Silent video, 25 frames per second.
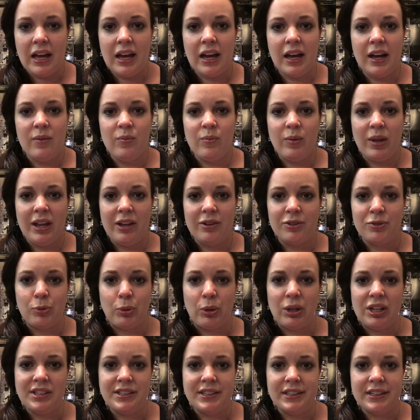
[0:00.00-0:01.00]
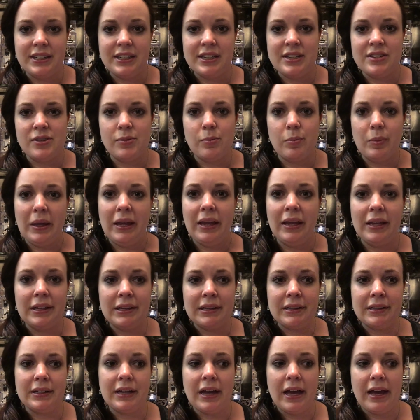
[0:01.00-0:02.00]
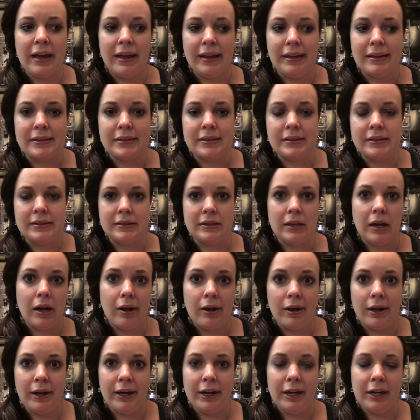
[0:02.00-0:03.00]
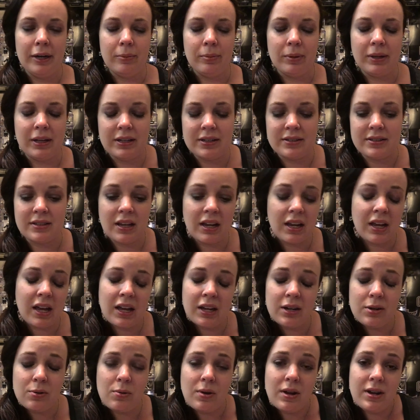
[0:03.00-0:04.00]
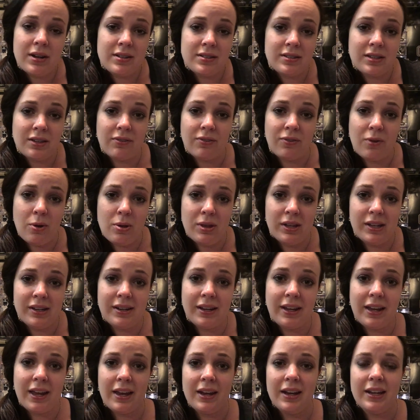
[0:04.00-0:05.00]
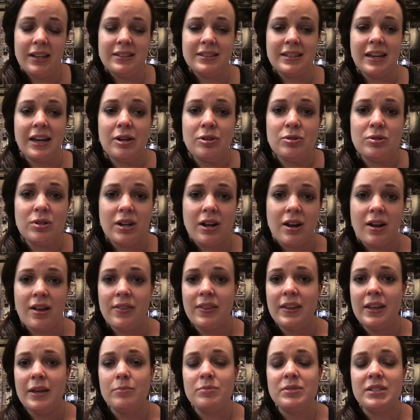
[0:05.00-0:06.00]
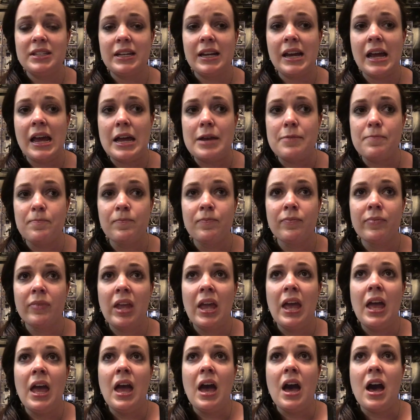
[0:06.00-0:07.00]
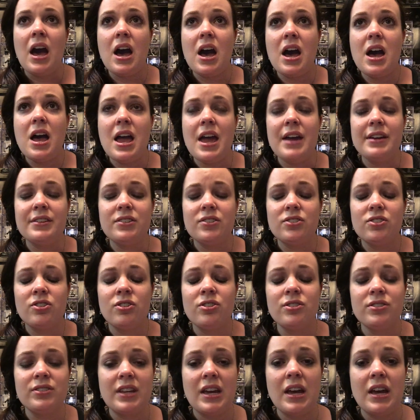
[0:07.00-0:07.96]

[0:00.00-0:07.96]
I may have willed it into being, guys, sorry, because I kind of wanted Toffoli to get his hat trick on the empty net. As it turns